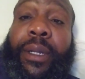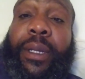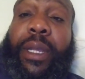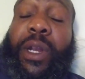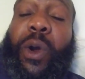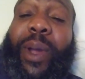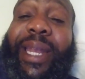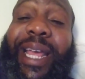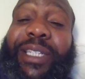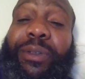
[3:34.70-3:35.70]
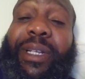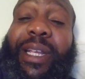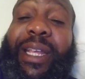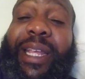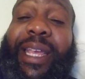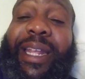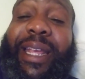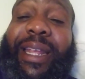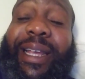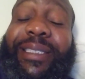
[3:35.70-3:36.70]
And and
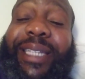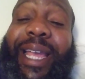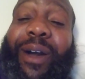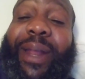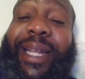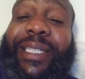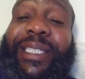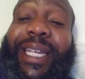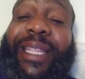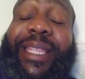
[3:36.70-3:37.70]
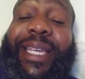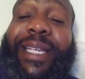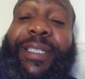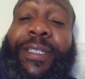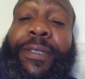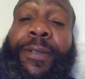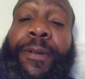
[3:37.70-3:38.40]
I say all that to say this.